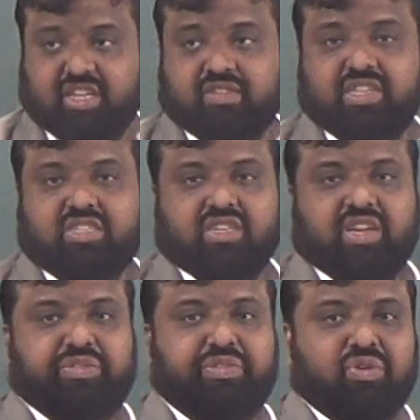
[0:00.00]
In other words,
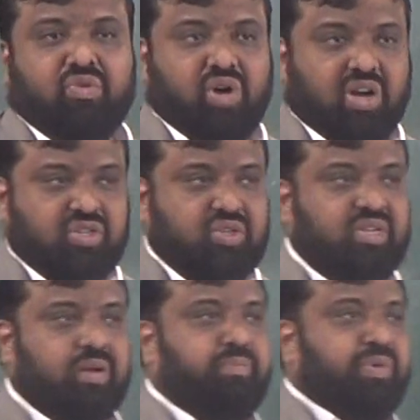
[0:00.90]
if you want
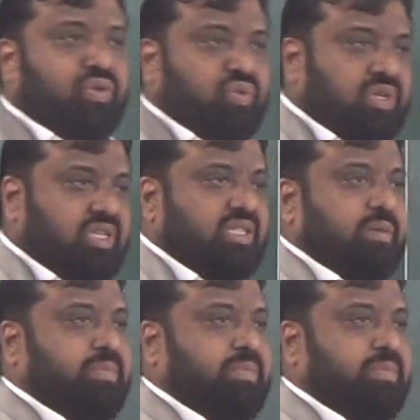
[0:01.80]
to compute the